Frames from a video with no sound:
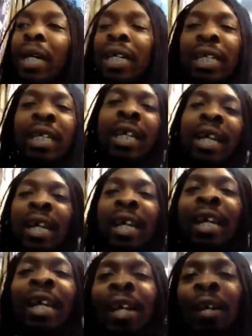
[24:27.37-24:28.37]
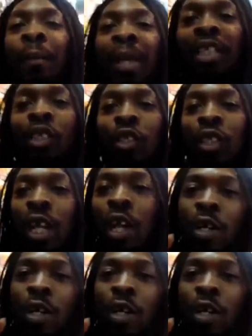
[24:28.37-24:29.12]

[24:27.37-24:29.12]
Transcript: But make sure